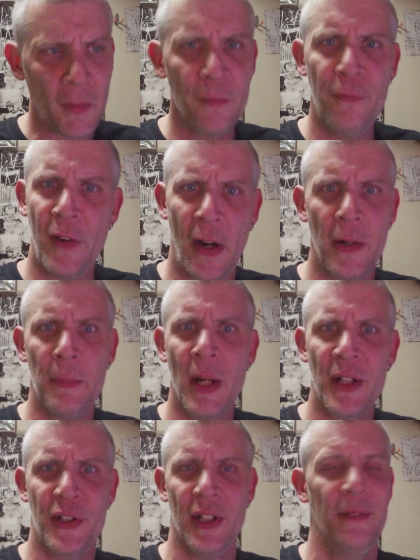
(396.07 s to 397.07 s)
very
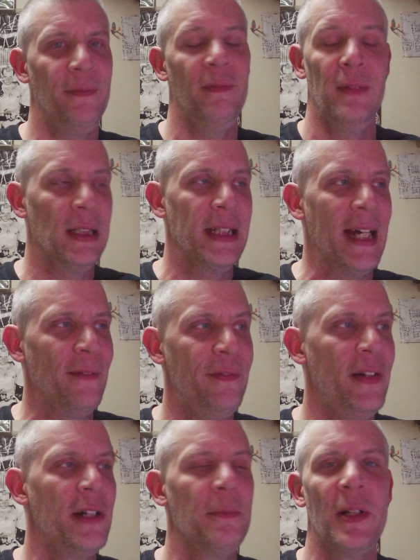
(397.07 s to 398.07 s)
much
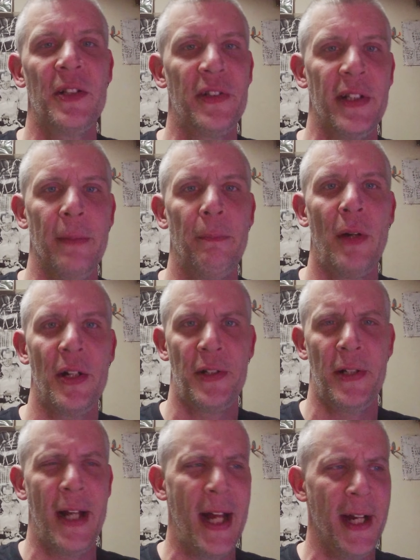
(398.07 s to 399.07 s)
the
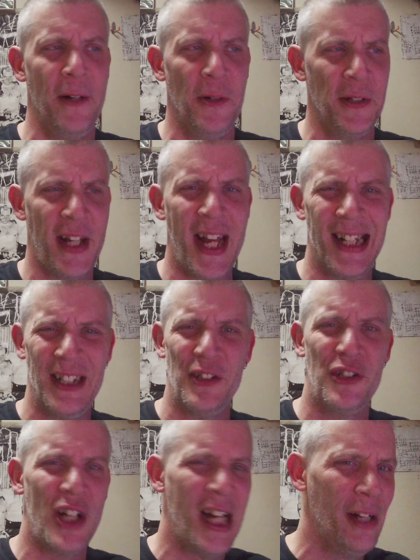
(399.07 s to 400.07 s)
impression I always had as
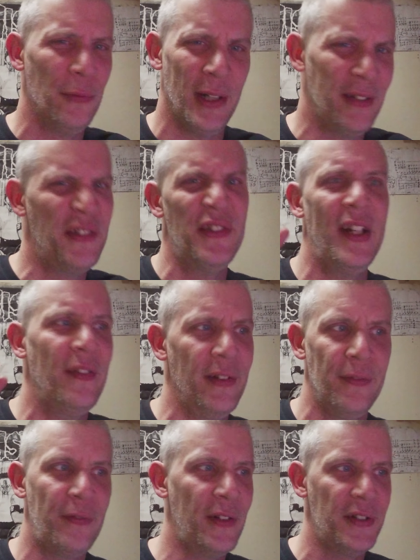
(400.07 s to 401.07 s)
a child when I was 7
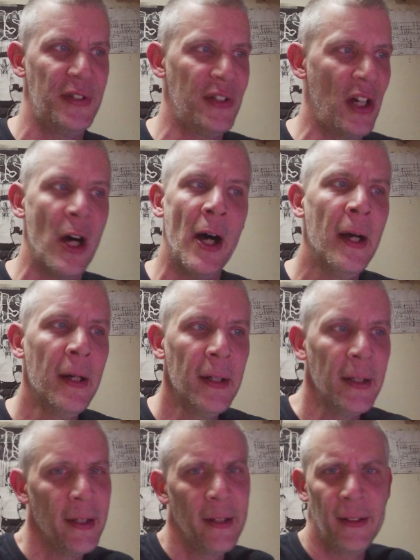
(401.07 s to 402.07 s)
and first saw,
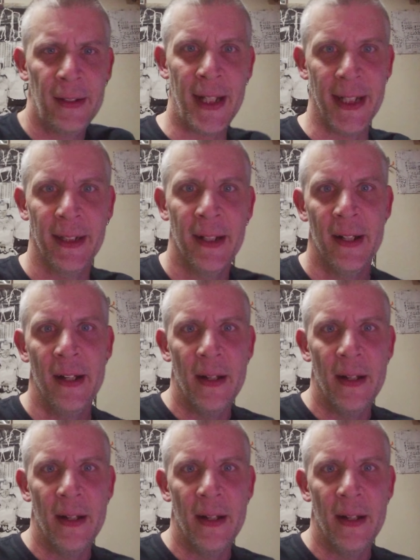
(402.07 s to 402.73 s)
like,